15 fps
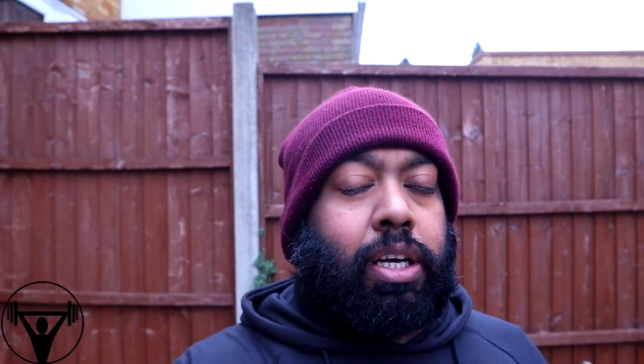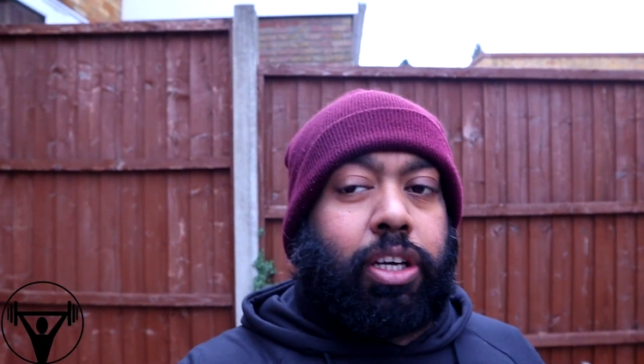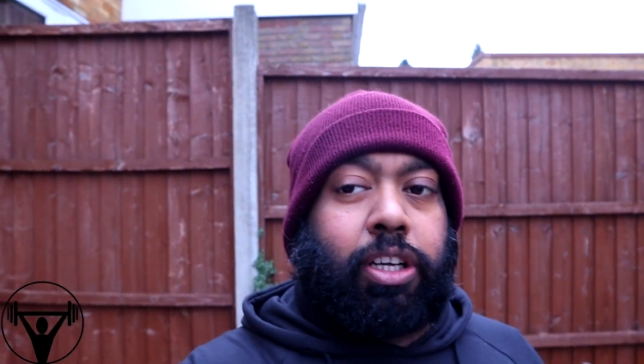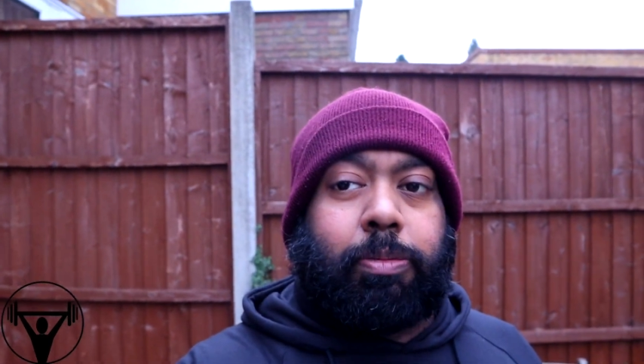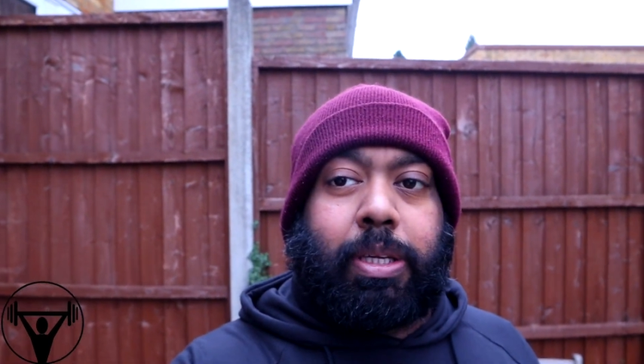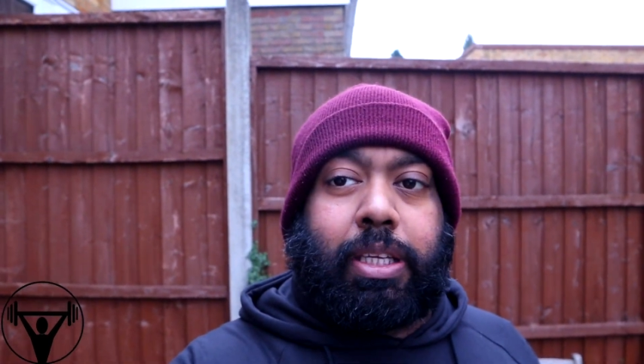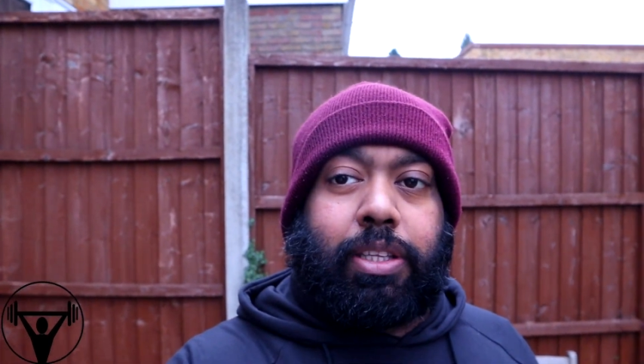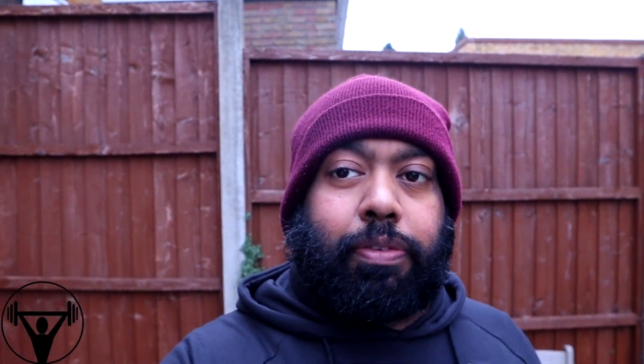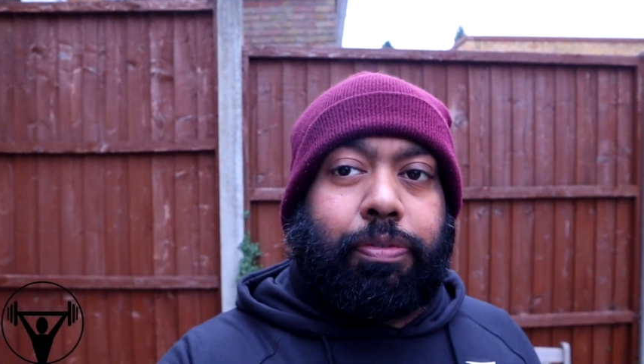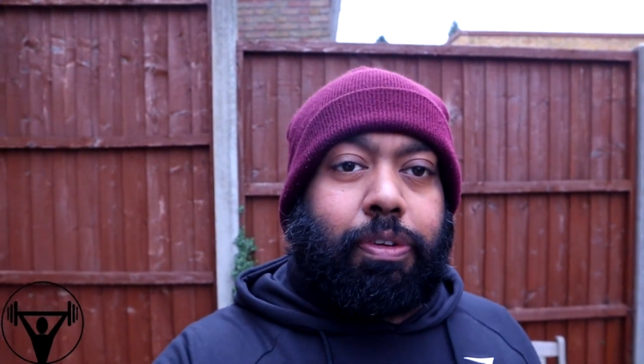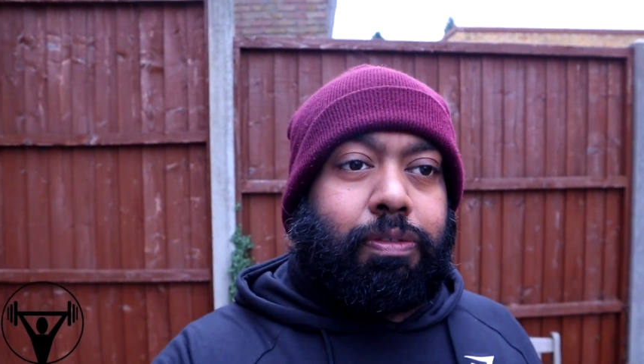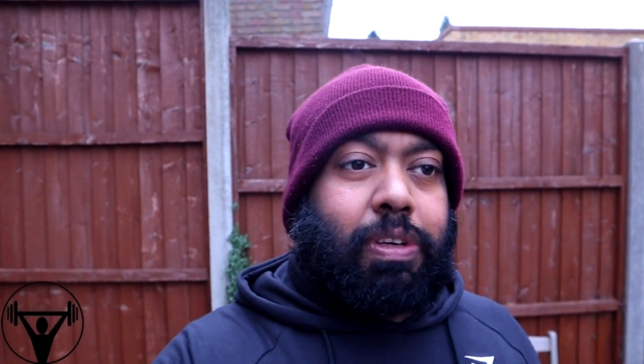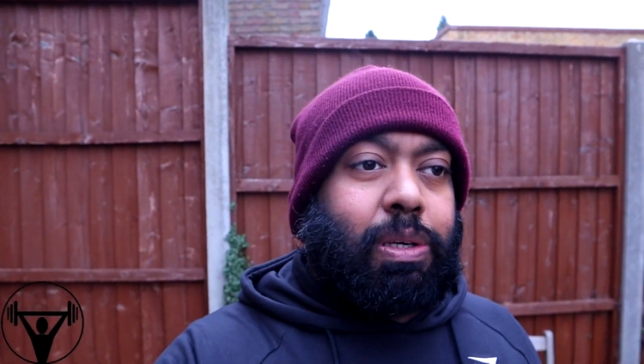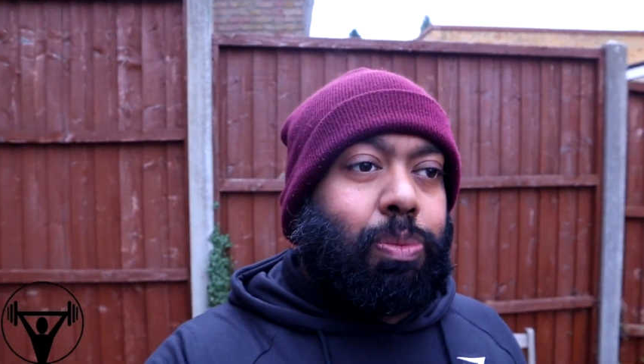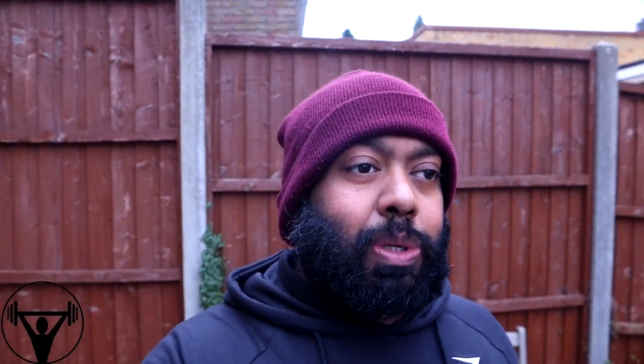going to be, no,
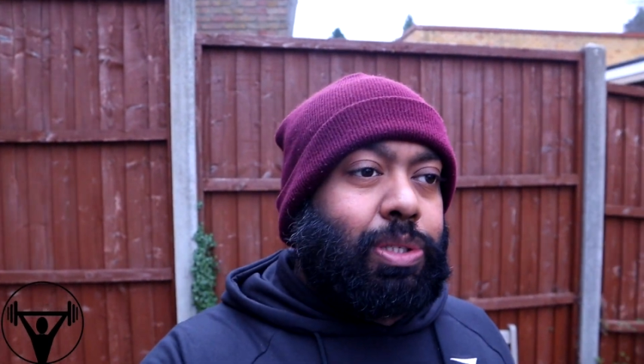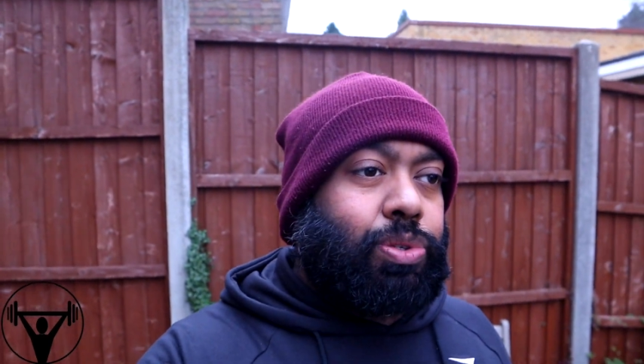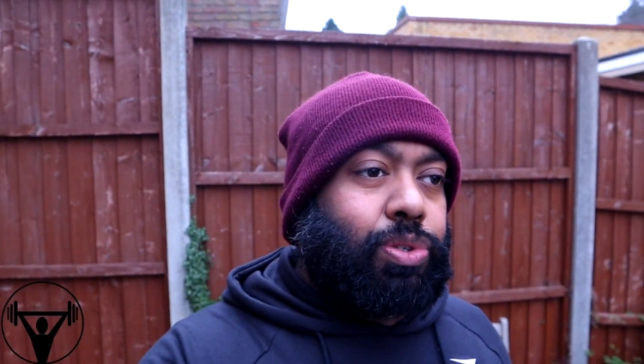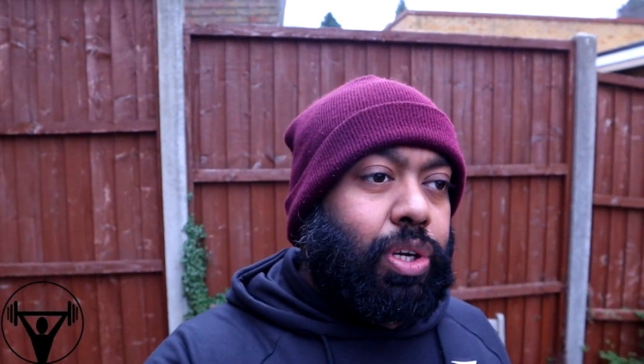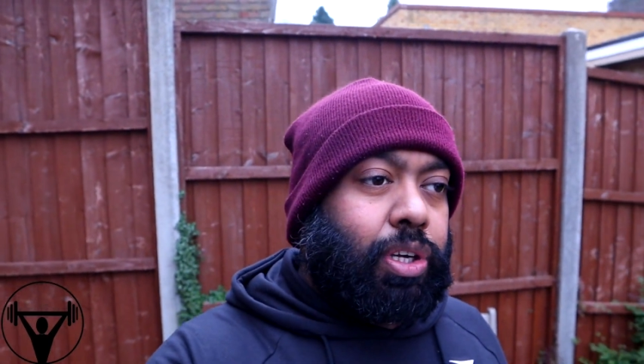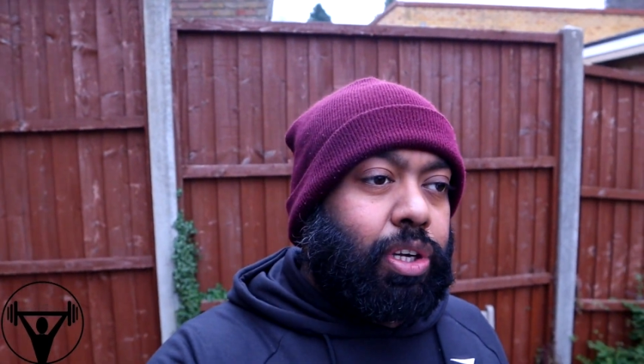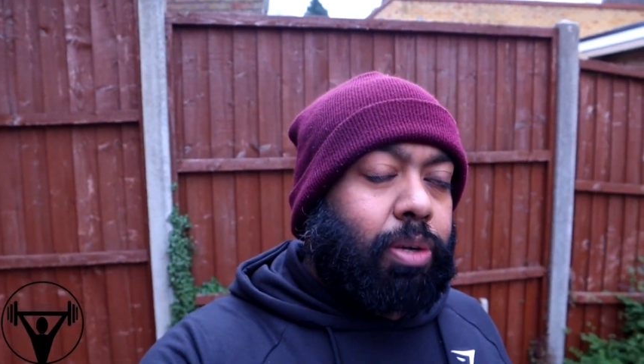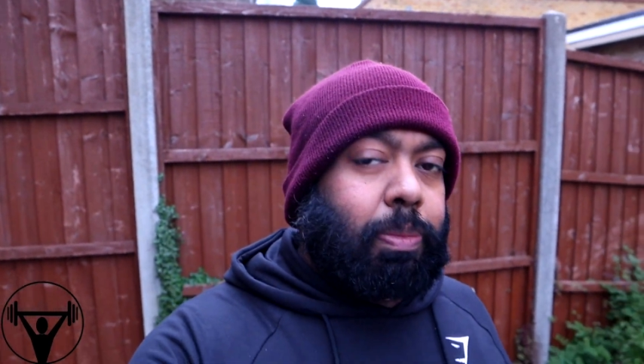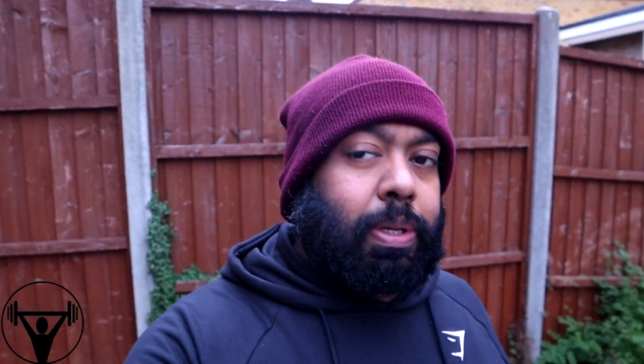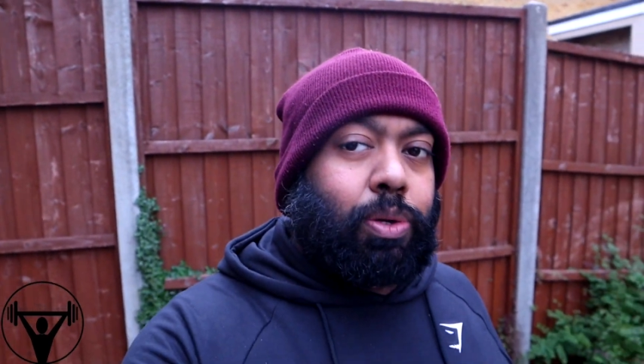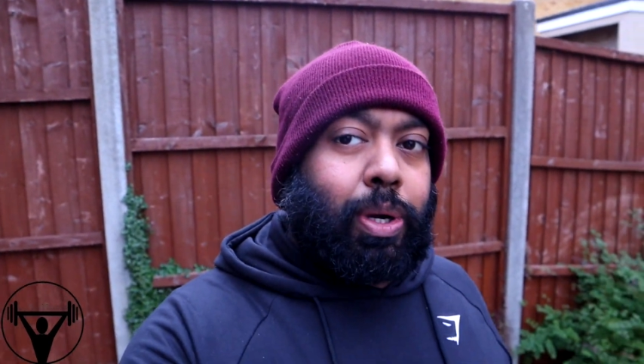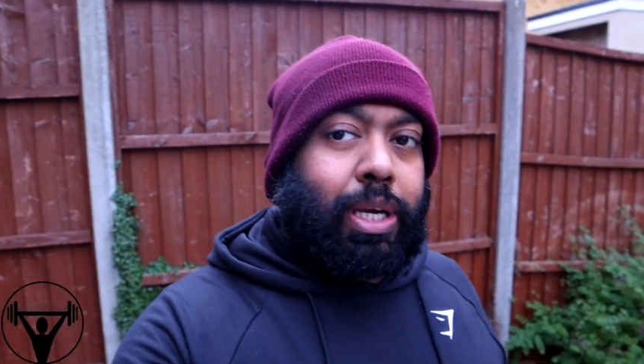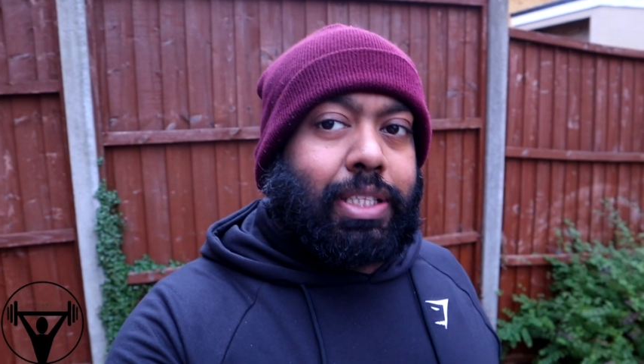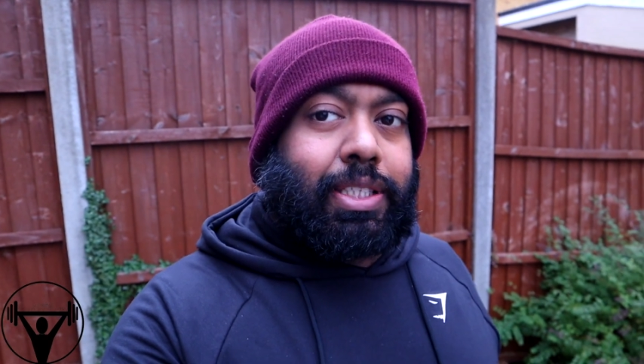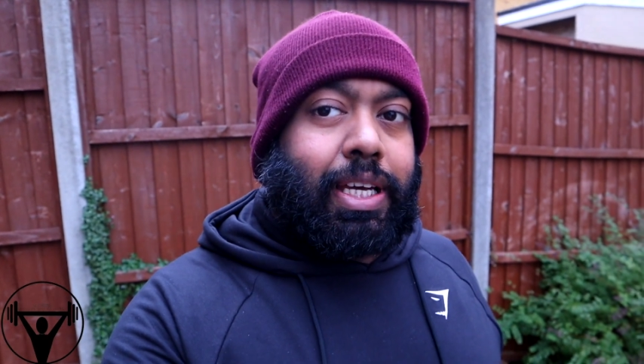15 weeks or so are going to be
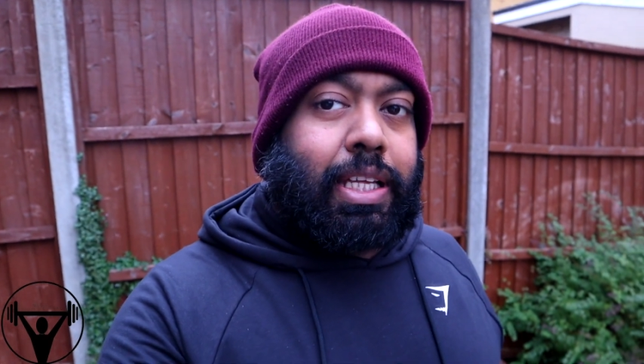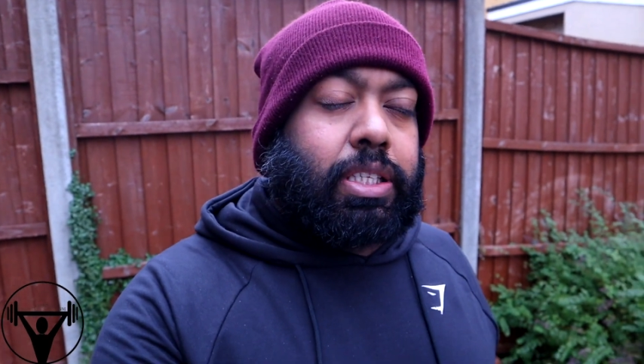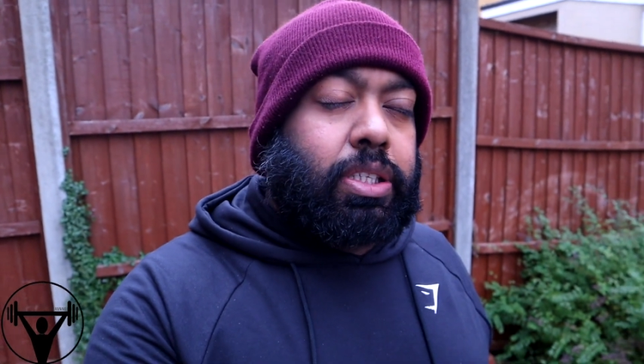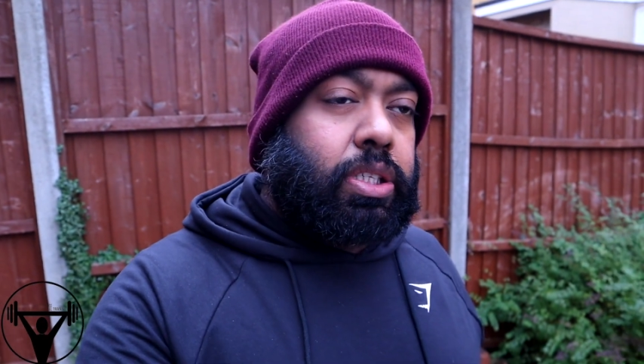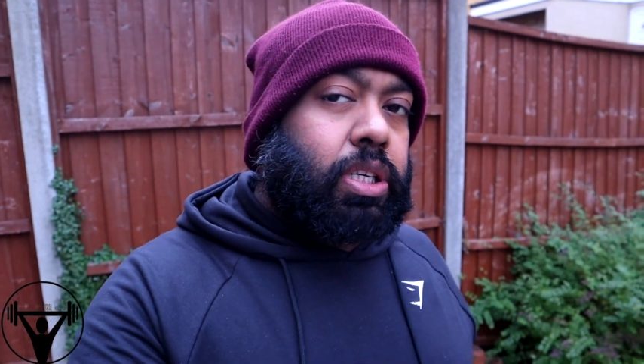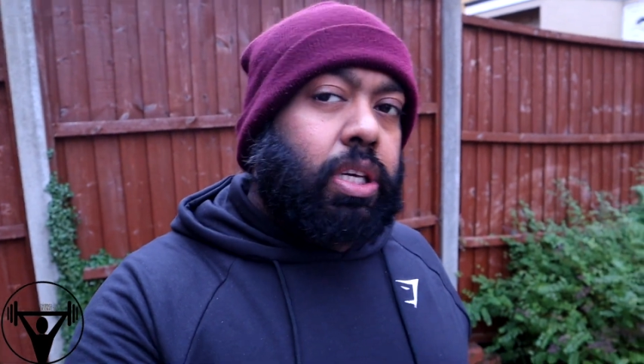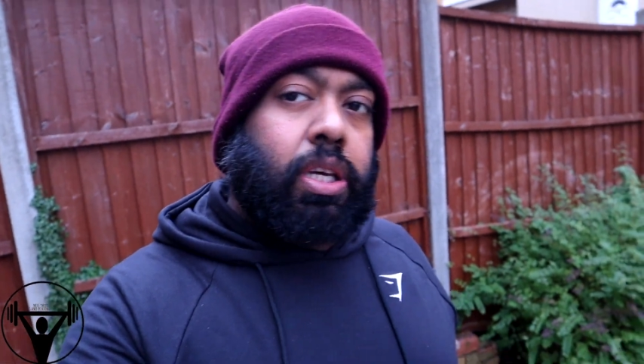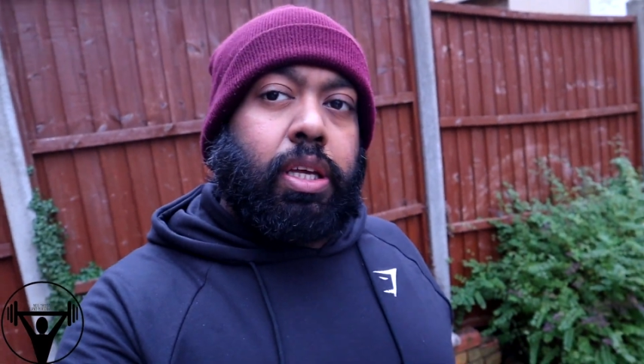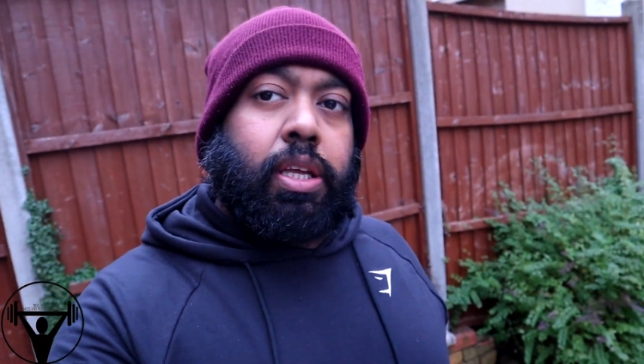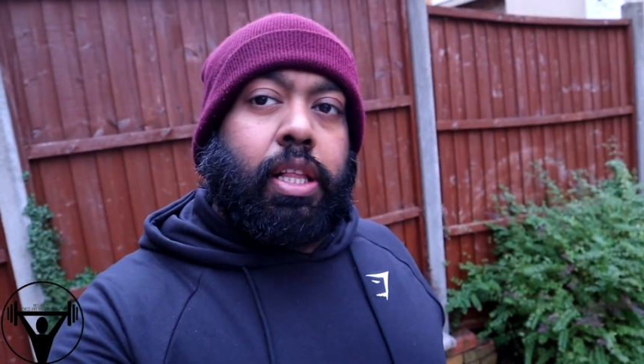quite intense.